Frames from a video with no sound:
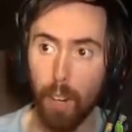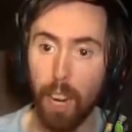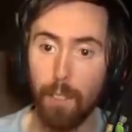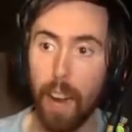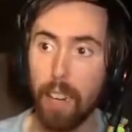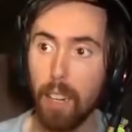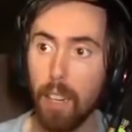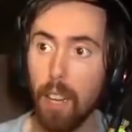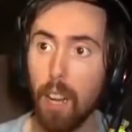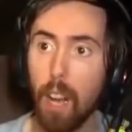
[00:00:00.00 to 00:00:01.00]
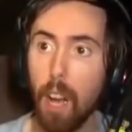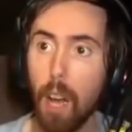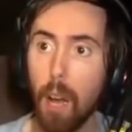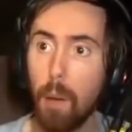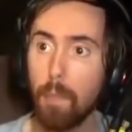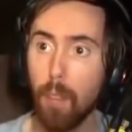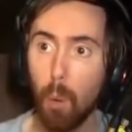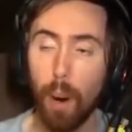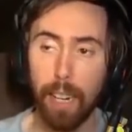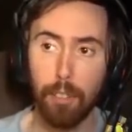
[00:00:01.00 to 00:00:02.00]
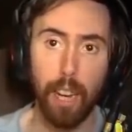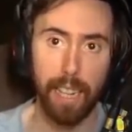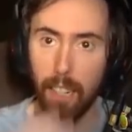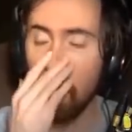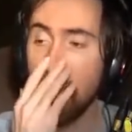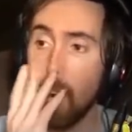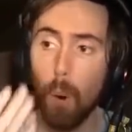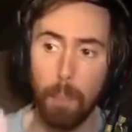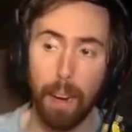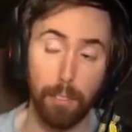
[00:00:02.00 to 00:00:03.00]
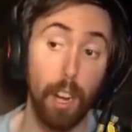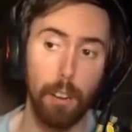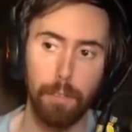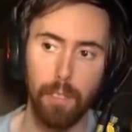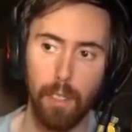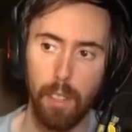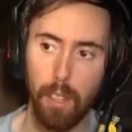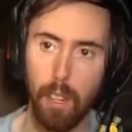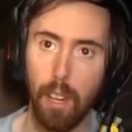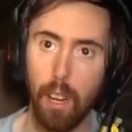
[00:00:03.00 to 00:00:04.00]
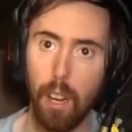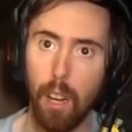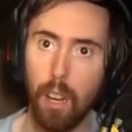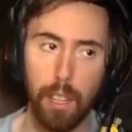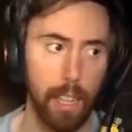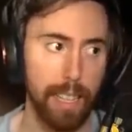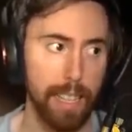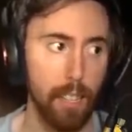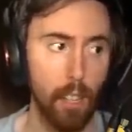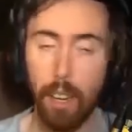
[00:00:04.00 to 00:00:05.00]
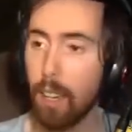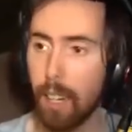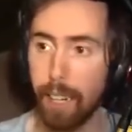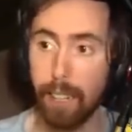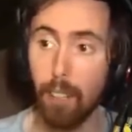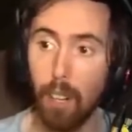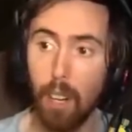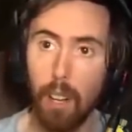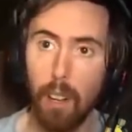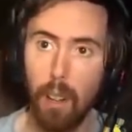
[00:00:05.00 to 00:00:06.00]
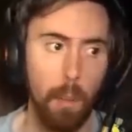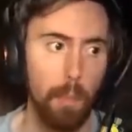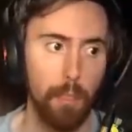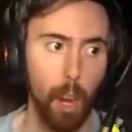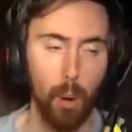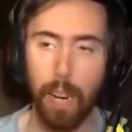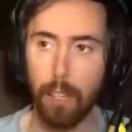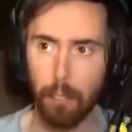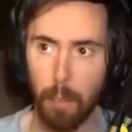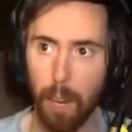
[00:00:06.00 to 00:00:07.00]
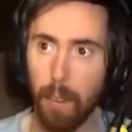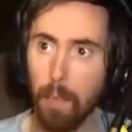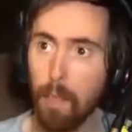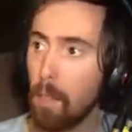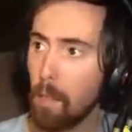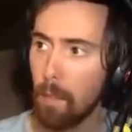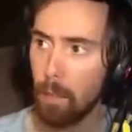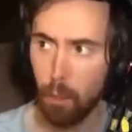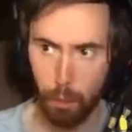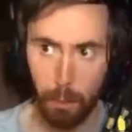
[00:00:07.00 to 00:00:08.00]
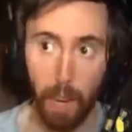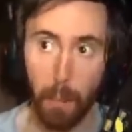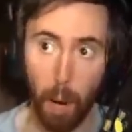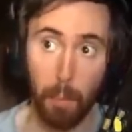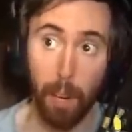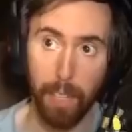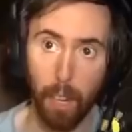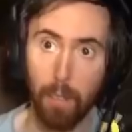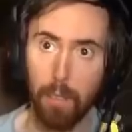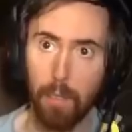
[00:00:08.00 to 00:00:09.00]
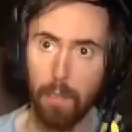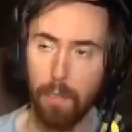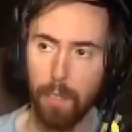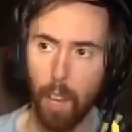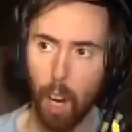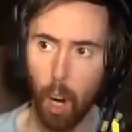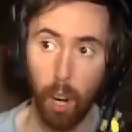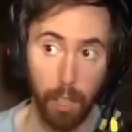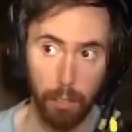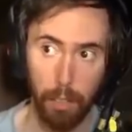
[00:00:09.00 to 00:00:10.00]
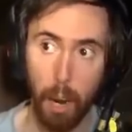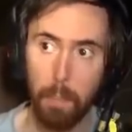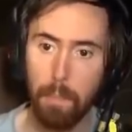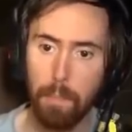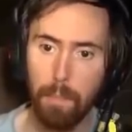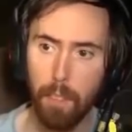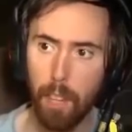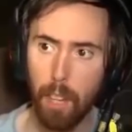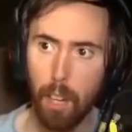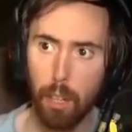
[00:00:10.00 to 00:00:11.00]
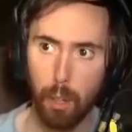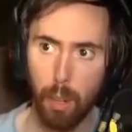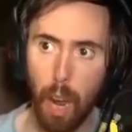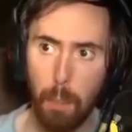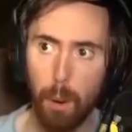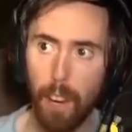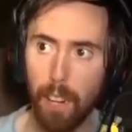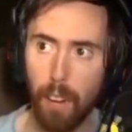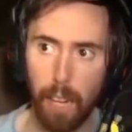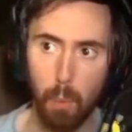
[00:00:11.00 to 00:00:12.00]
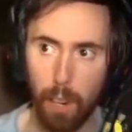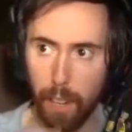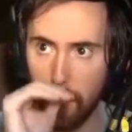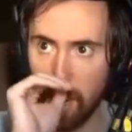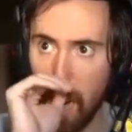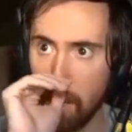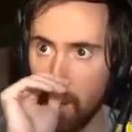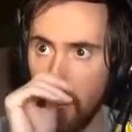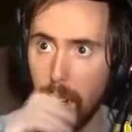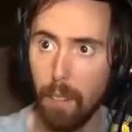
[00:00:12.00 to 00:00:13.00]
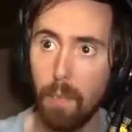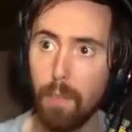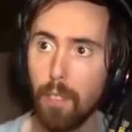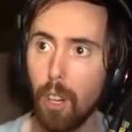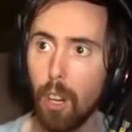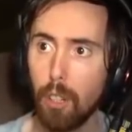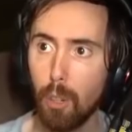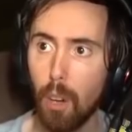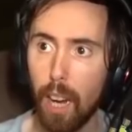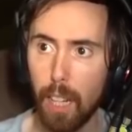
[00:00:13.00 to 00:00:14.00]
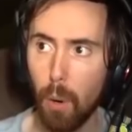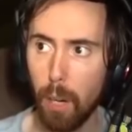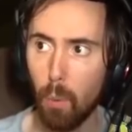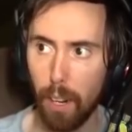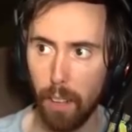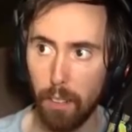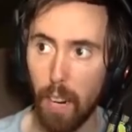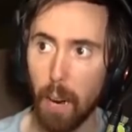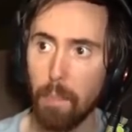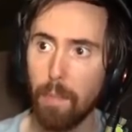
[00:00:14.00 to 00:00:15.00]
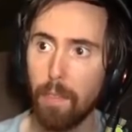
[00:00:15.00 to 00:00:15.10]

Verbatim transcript: an invite. Wait a second. Let me go in myself. Can I get a heal? Can I get a heal? Okay, just a minute. Just a minute. I'm ready to go. Alright, listen up. Do not move in like one at a time, okay? Do not go in one at a time.